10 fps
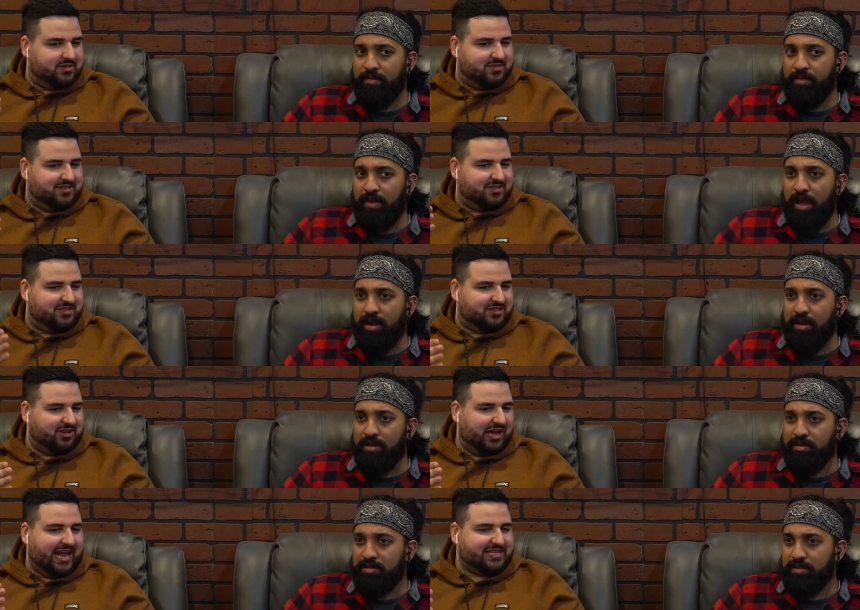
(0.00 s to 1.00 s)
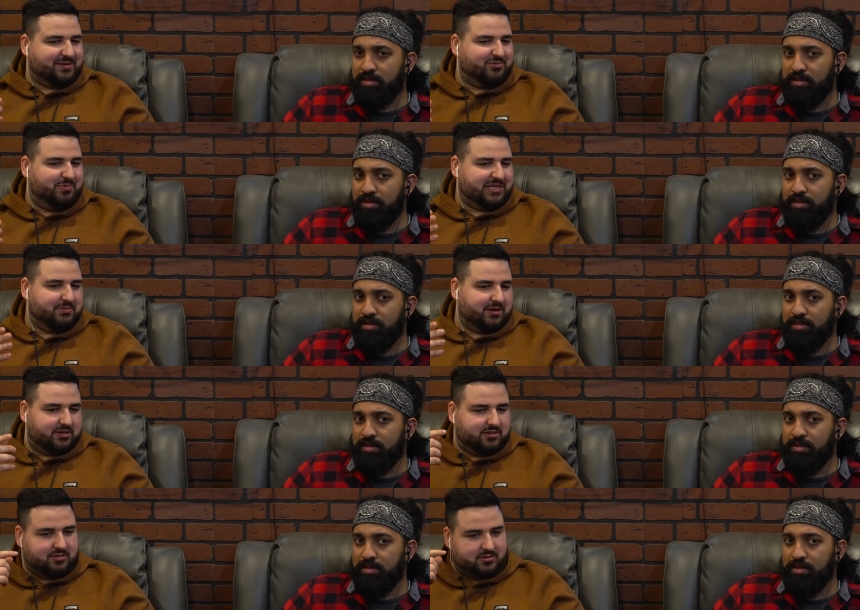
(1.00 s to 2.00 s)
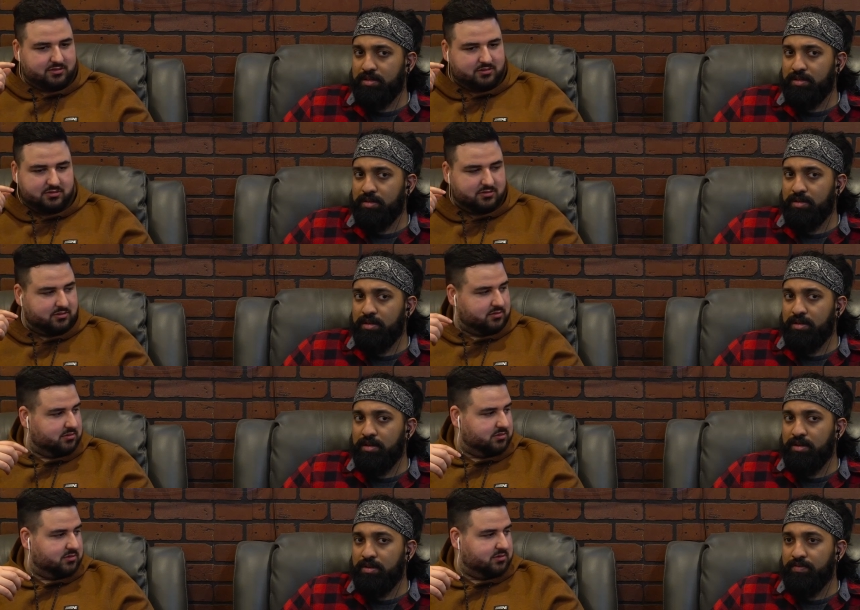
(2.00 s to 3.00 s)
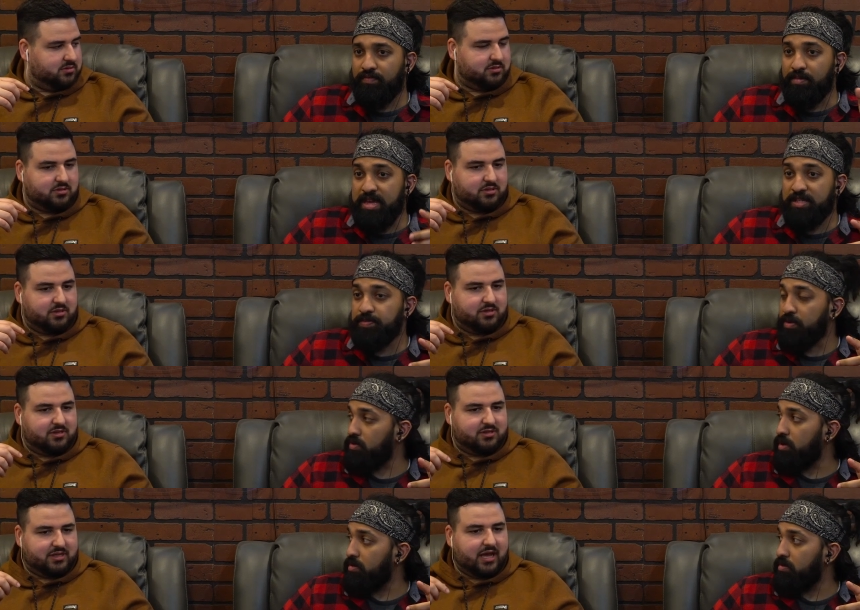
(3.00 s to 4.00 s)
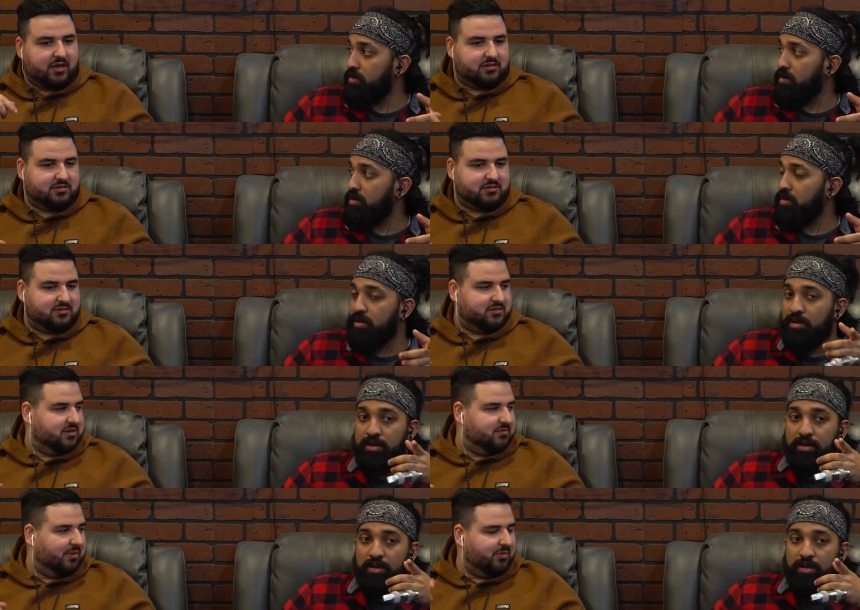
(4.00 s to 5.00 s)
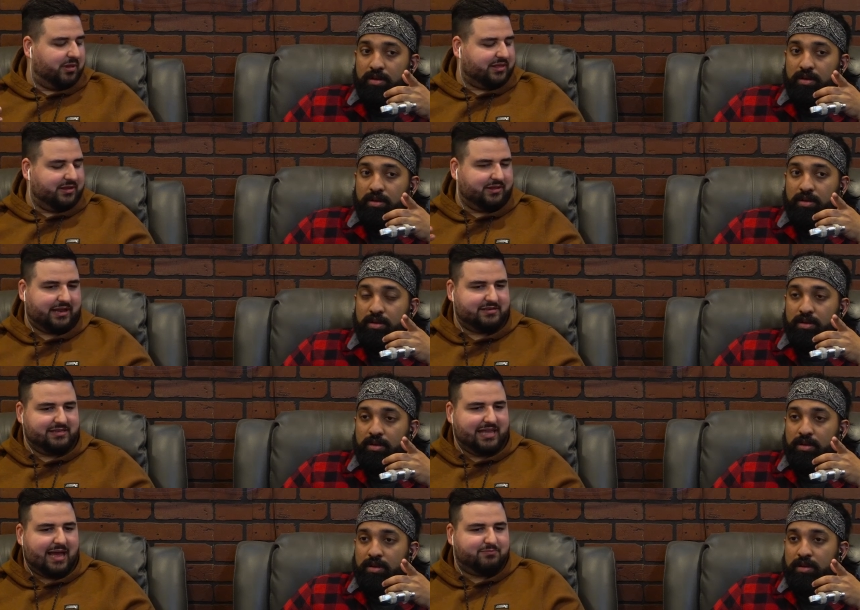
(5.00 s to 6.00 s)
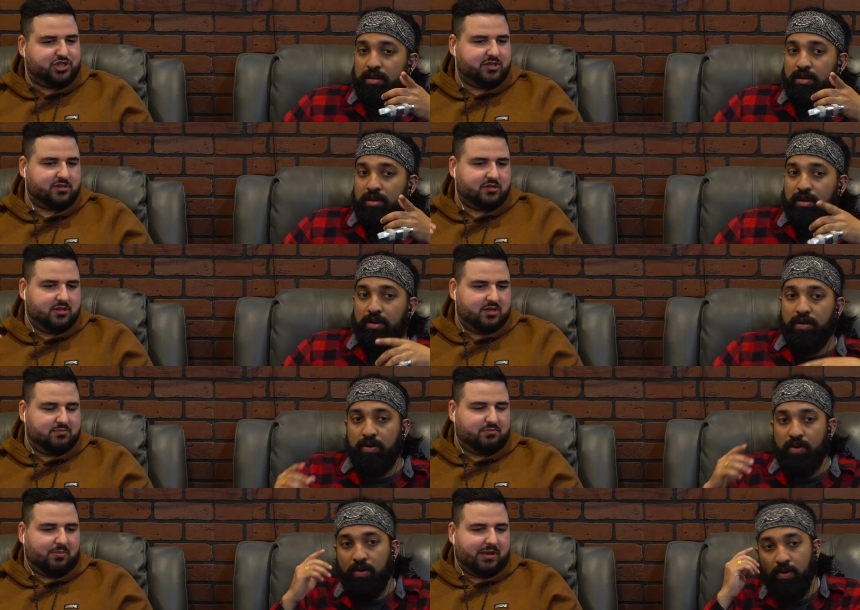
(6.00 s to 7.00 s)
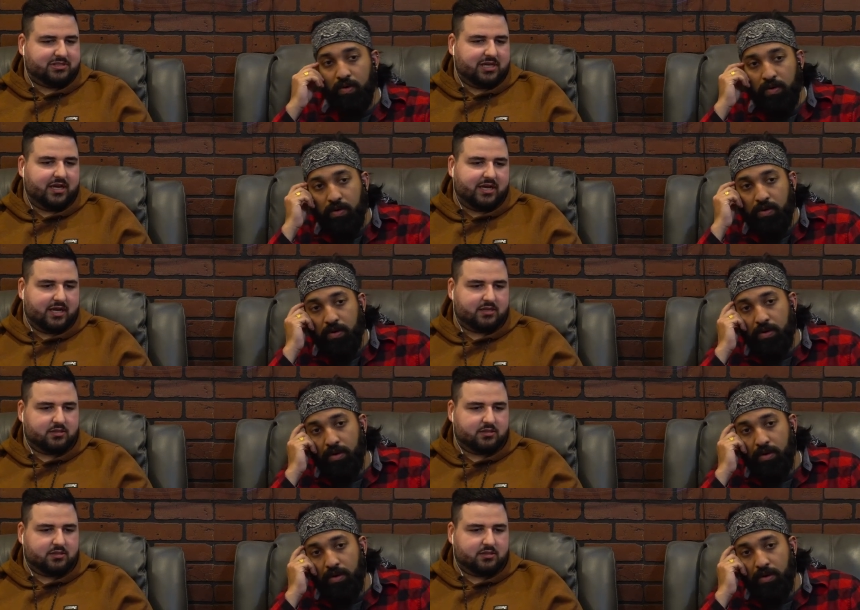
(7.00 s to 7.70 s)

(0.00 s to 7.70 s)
Speaker 1: and and asked him to be expelled from his program yeah remember like the, that lab shit oh probably outside yeah